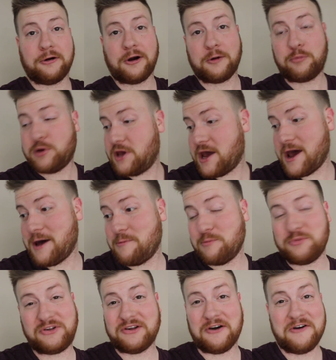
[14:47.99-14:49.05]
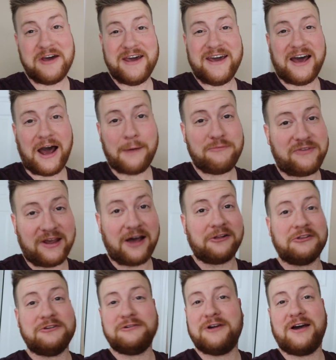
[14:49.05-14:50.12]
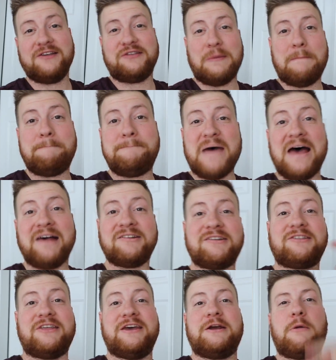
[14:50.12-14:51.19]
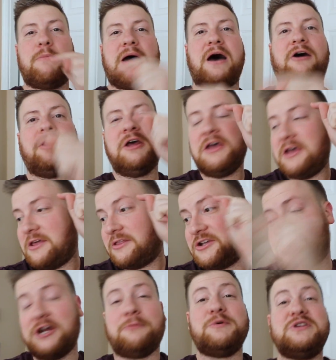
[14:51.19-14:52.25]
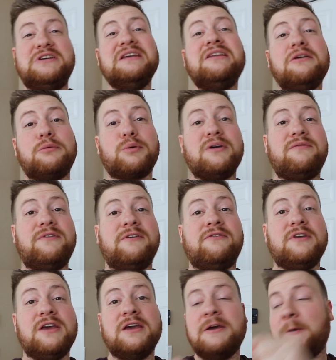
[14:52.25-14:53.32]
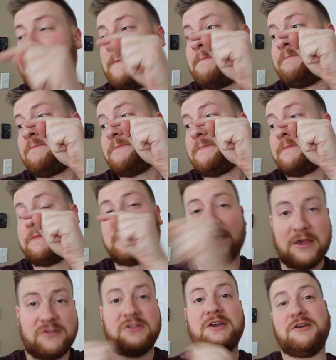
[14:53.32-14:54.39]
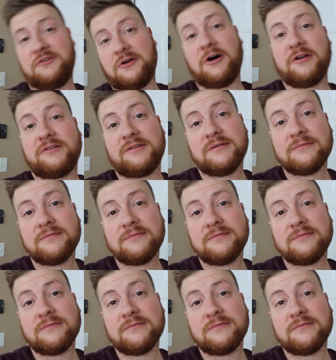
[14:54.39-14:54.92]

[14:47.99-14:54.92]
RPM. So I'm telling you guys, the best thing about the Shelby GT350 is the exhaust.